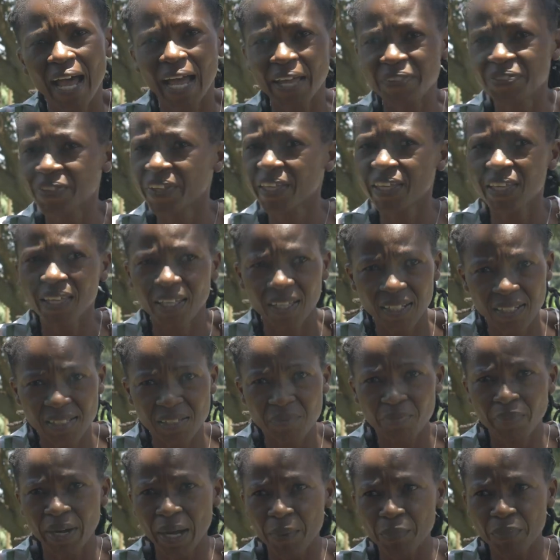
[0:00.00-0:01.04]
I think in
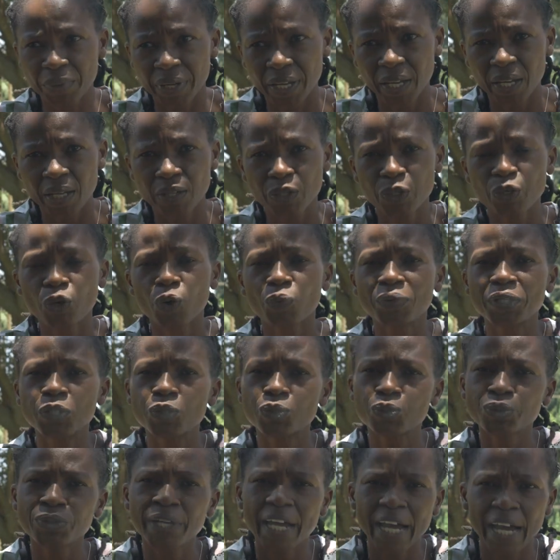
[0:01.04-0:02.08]
Zimbabwe, you know, we
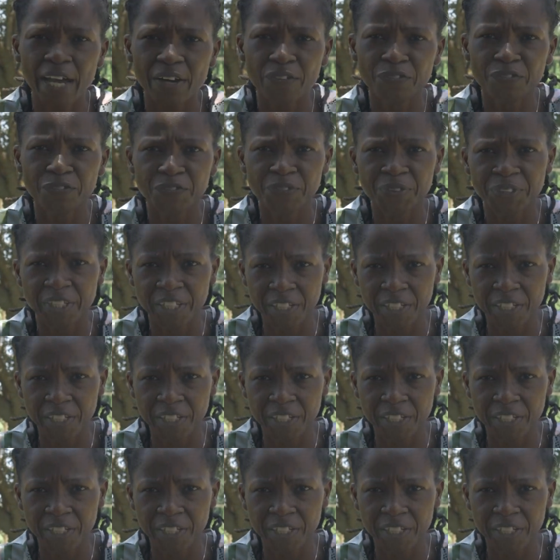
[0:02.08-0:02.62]
do have